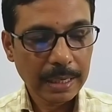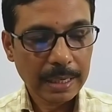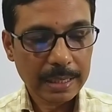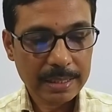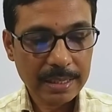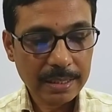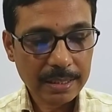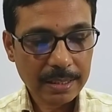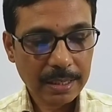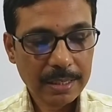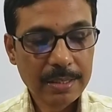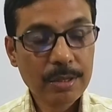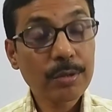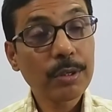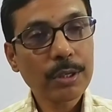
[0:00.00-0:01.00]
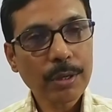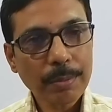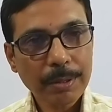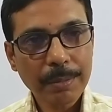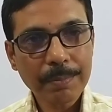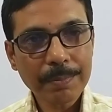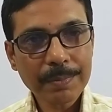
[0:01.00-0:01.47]
Isn't it sweet
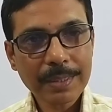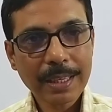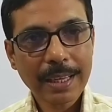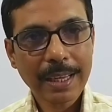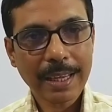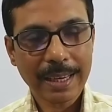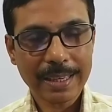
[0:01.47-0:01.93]
of him?